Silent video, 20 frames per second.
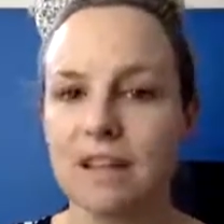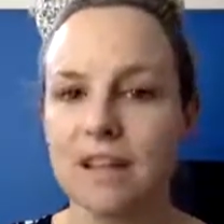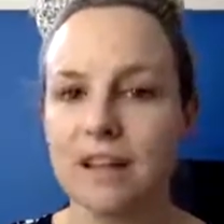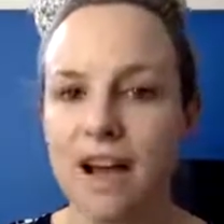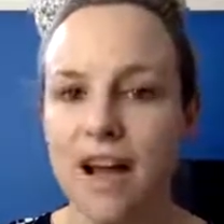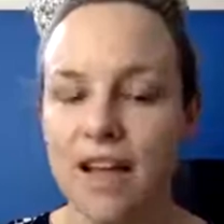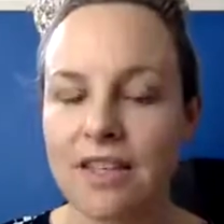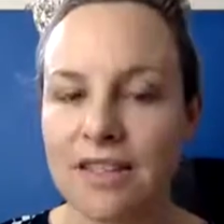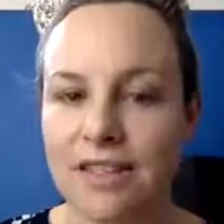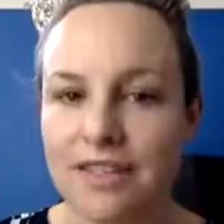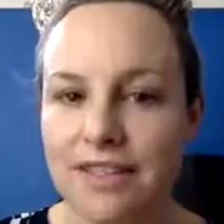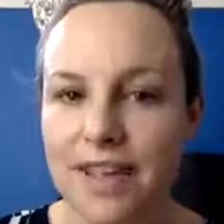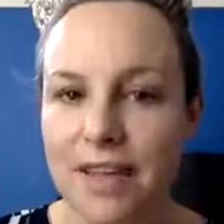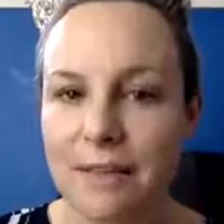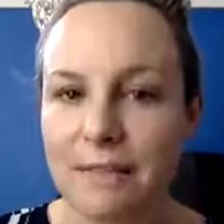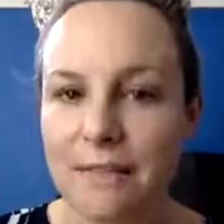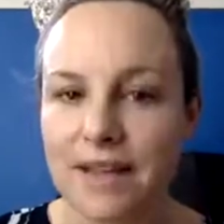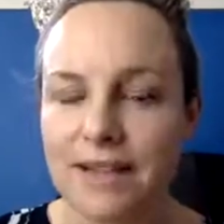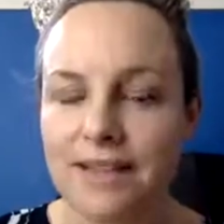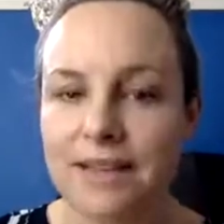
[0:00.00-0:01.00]
I think that
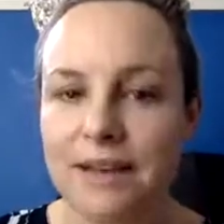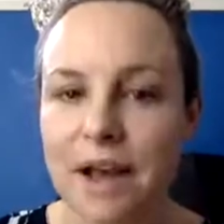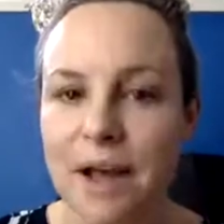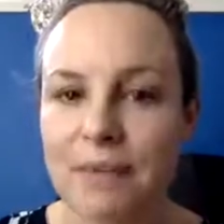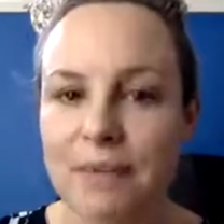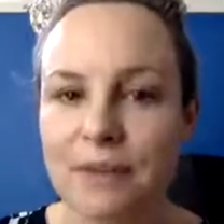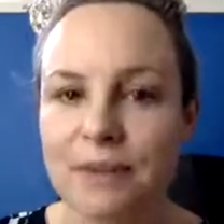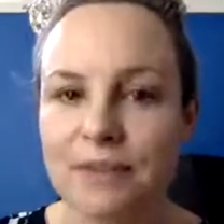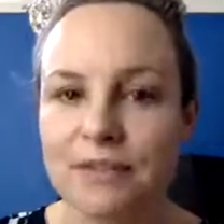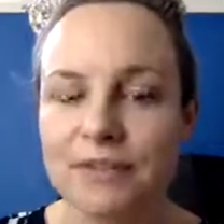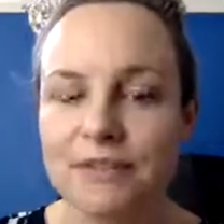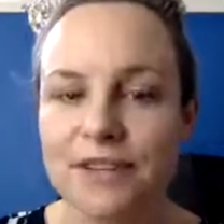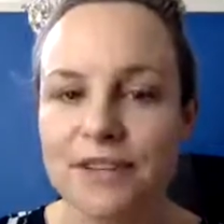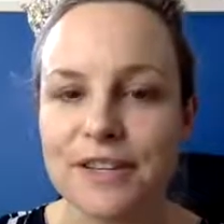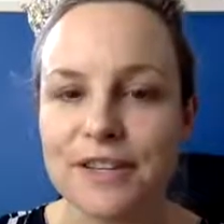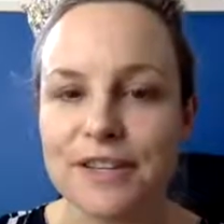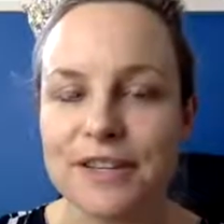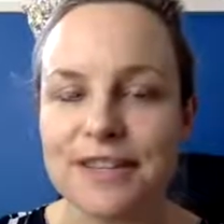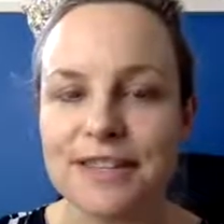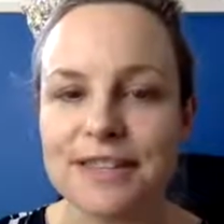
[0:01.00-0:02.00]
means that I'm going to
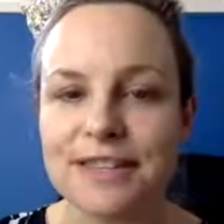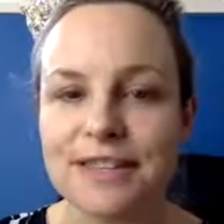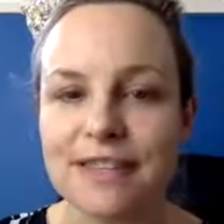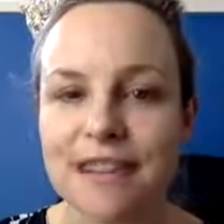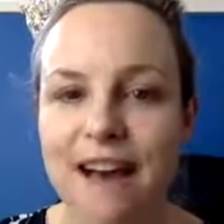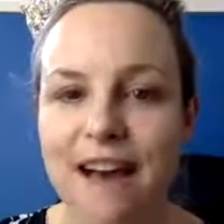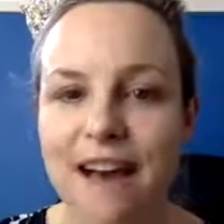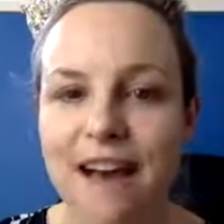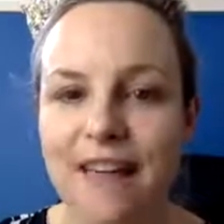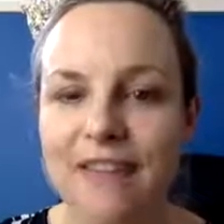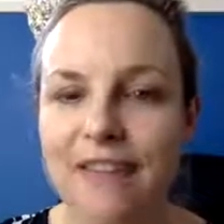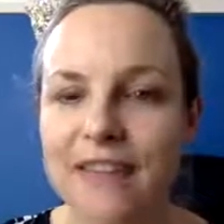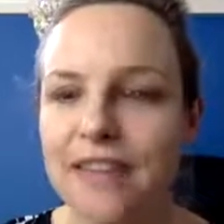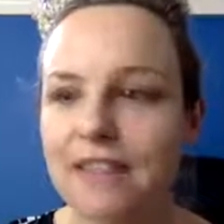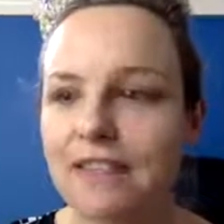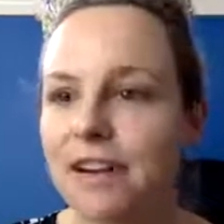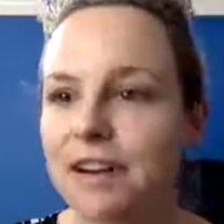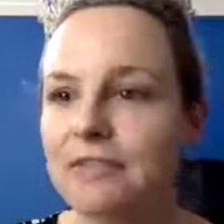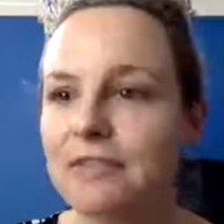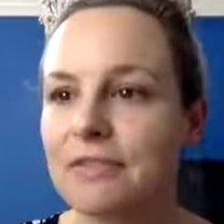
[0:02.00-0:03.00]
finish this live and get
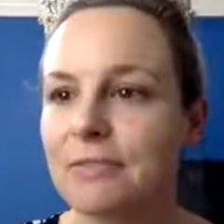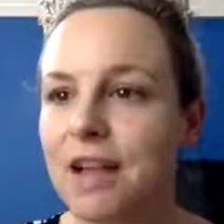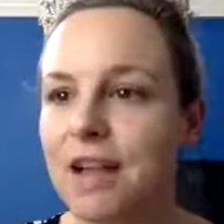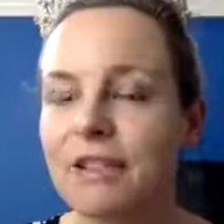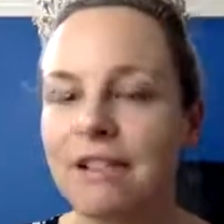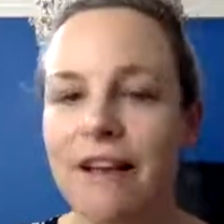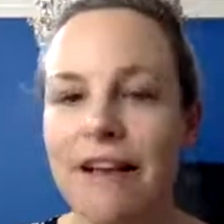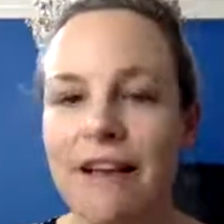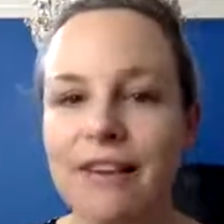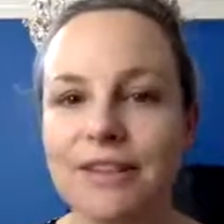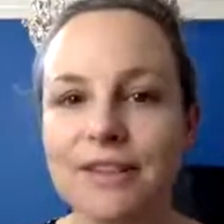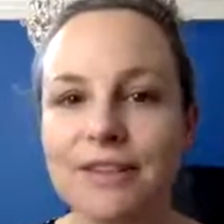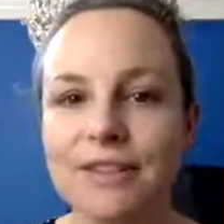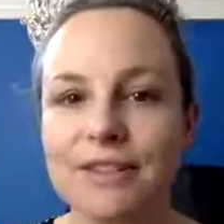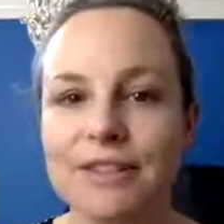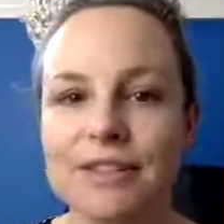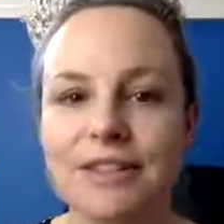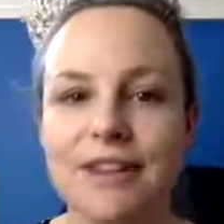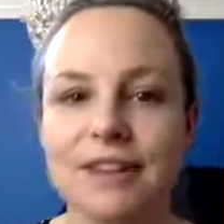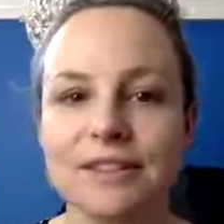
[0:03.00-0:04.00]
ready for my client calls
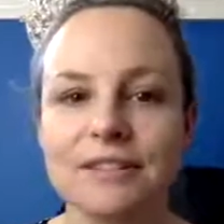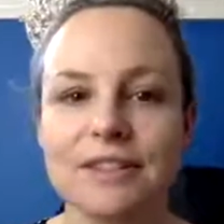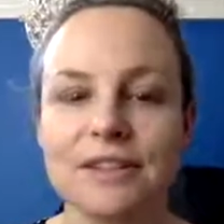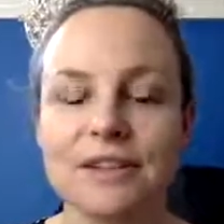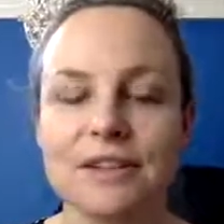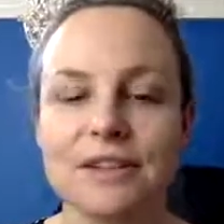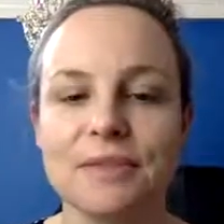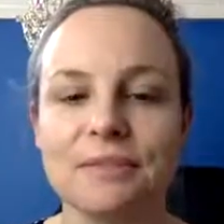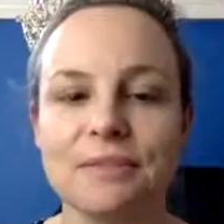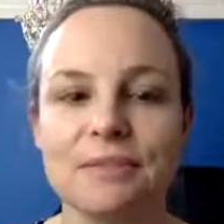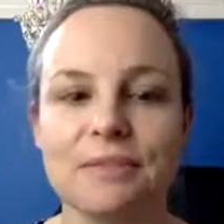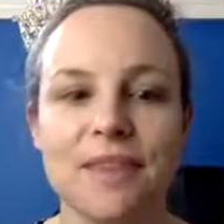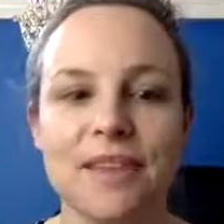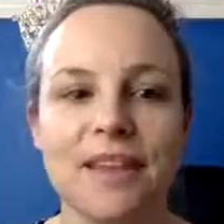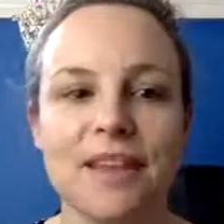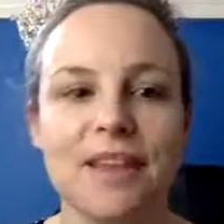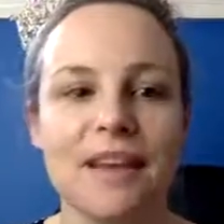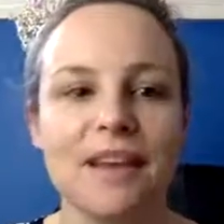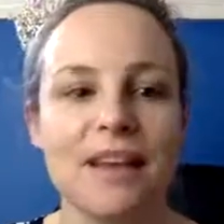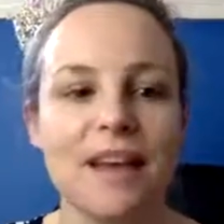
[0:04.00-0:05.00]
this afternoon.
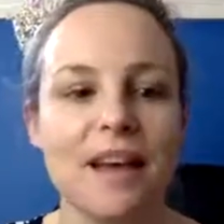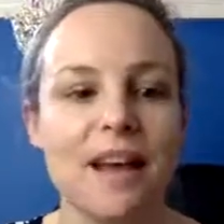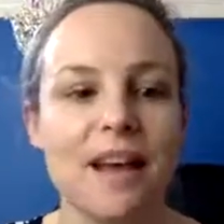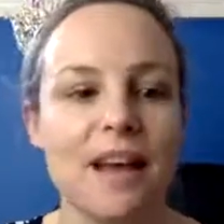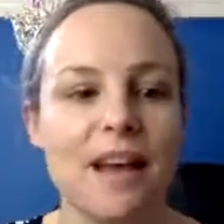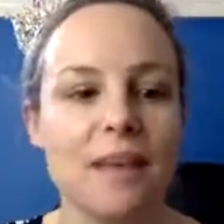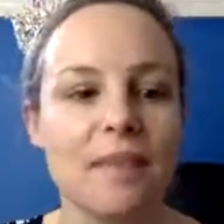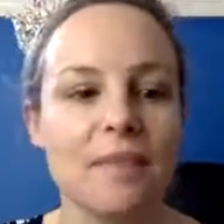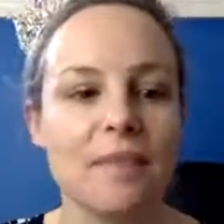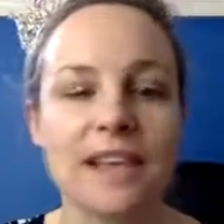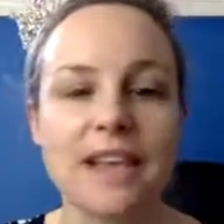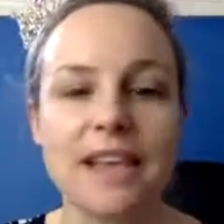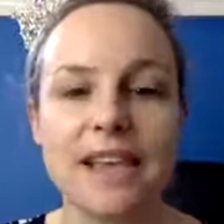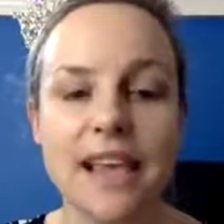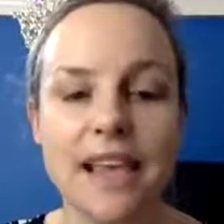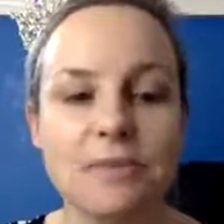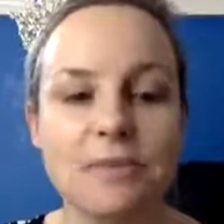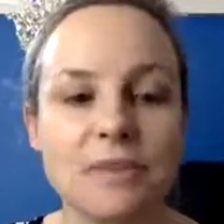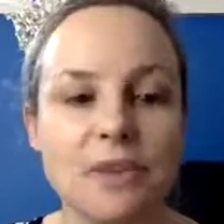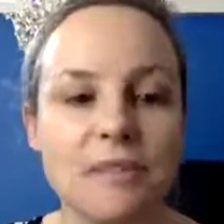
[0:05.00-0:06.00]

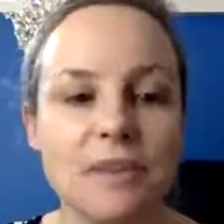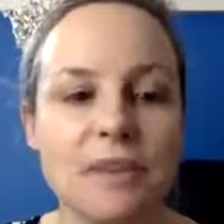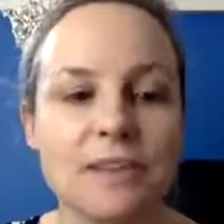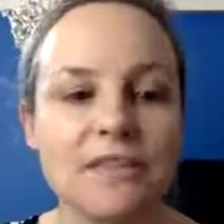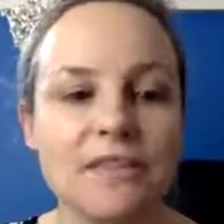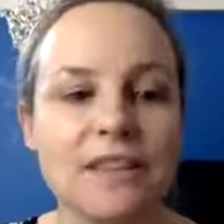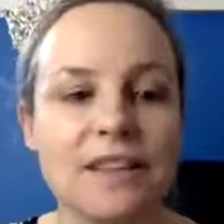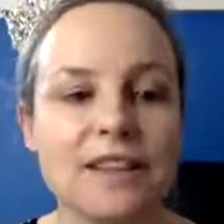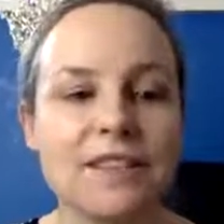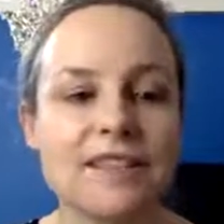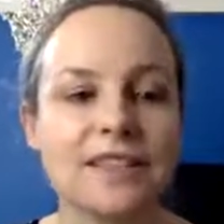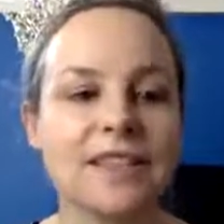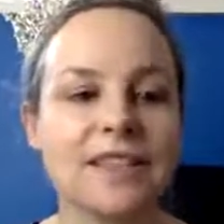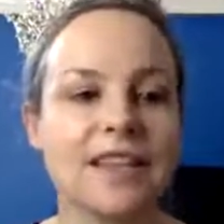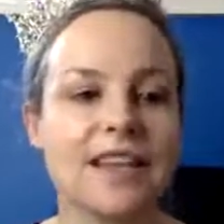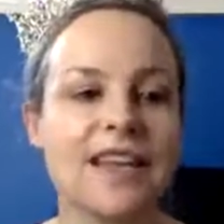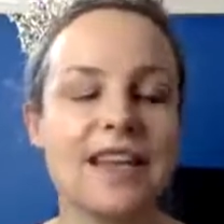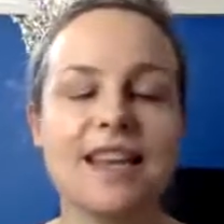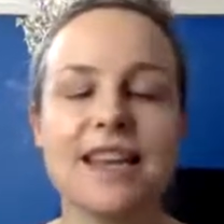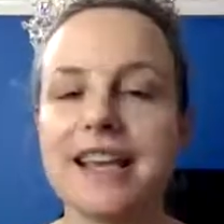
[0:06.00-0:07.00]
Keep dreaming
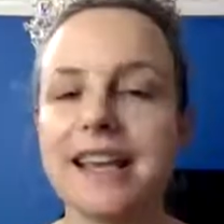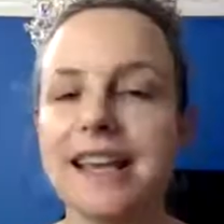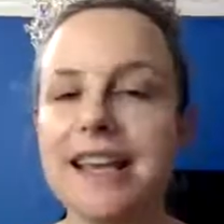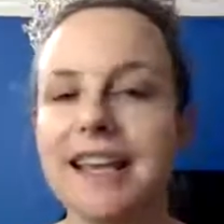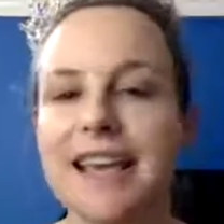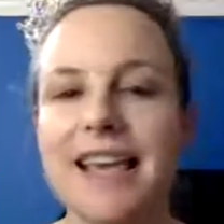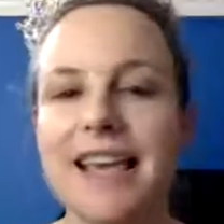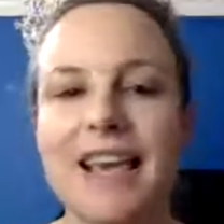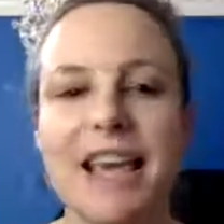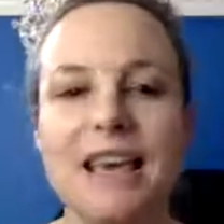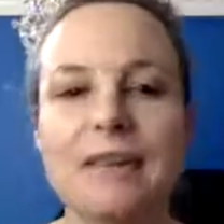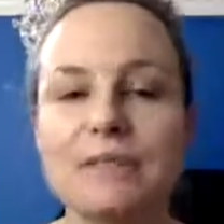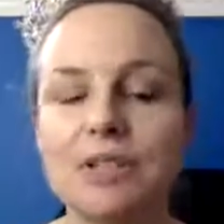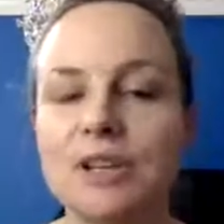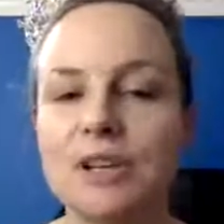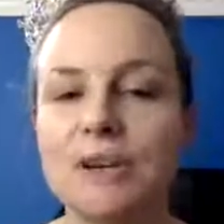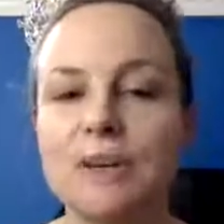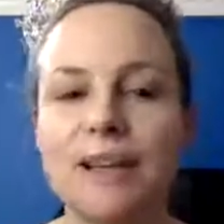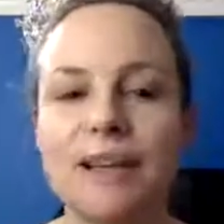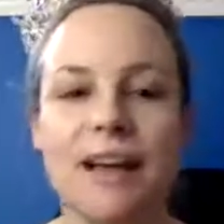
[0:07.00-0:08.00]
fearlessly. Keep
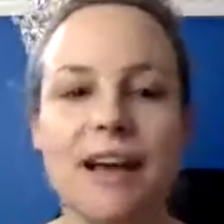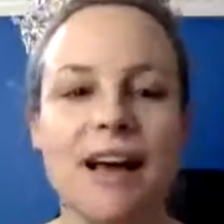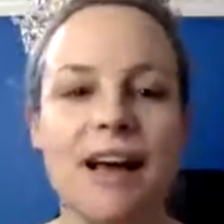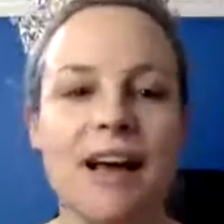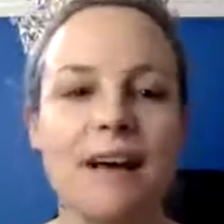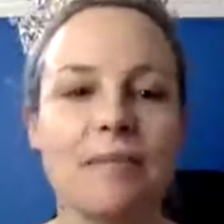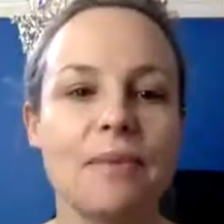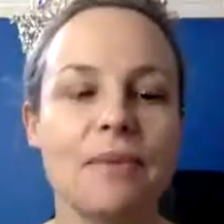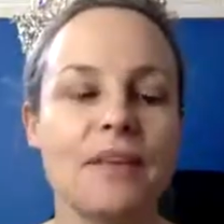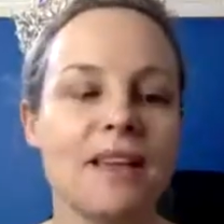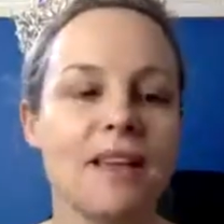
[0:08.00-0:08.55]
showing up.